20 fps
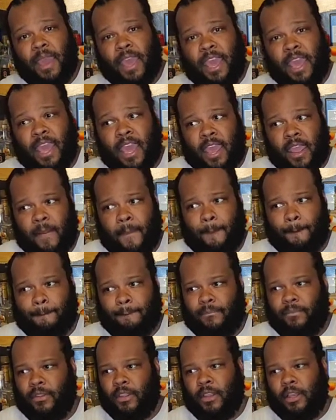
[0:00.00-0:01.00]
Made,
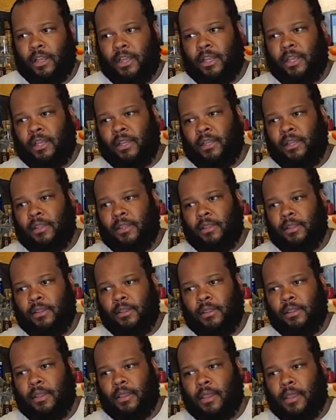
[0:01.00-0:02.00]
Kyle
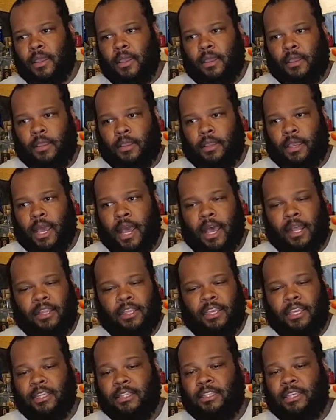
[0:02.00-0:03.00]

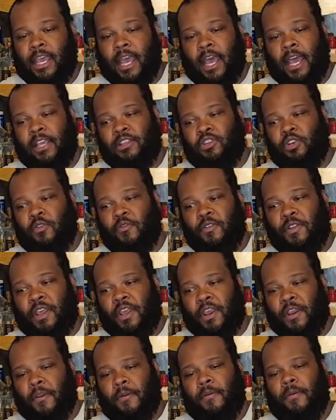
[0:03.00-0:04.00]
and his guys over
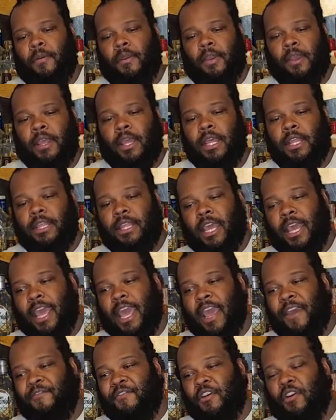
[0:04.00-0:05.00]
there, they
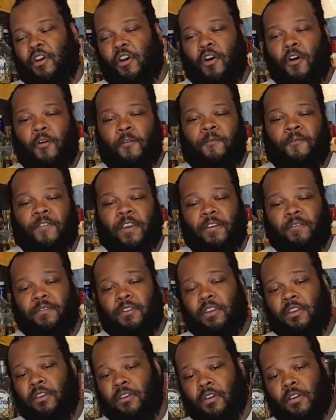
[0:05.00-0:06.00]
have their own
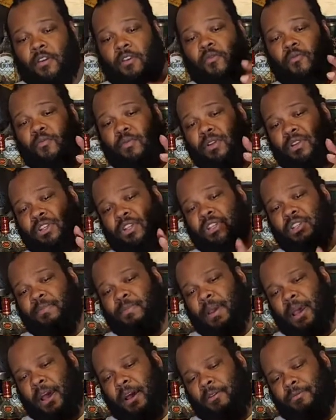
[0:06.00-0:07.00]
50, which is
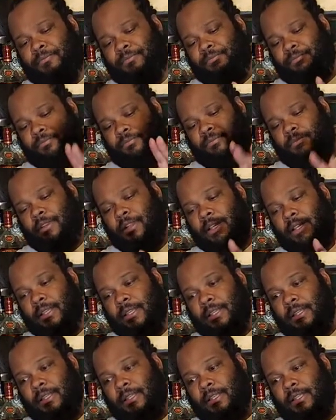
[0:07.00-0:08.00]
about
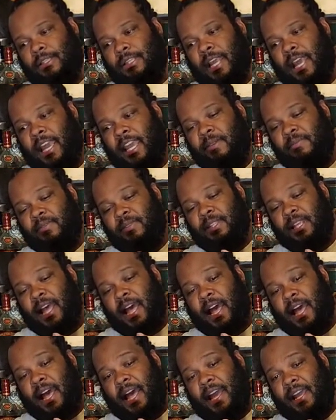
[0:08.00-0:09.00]
same
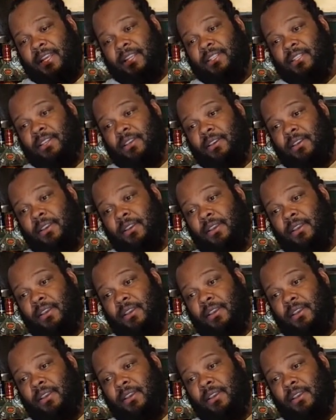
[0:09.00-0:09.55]
size,